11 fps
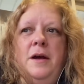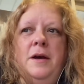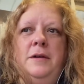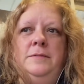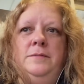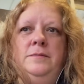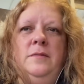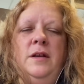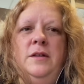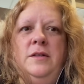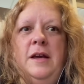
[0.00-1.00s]
Um,
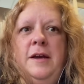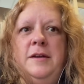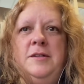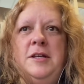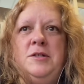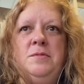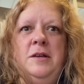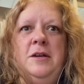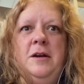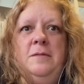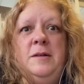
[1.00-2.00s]
the egg tastes
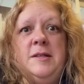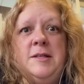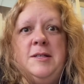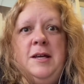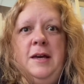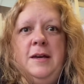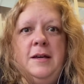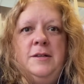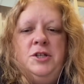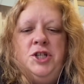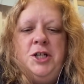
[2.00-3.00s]
really good with the steak
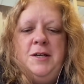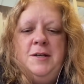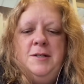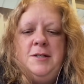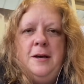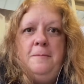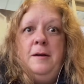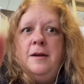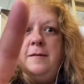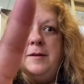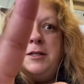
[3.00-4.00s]
and the cheese. I'm
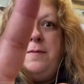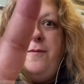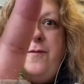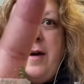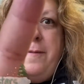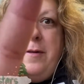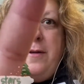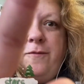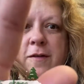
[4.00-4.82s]
going to give this 5 out of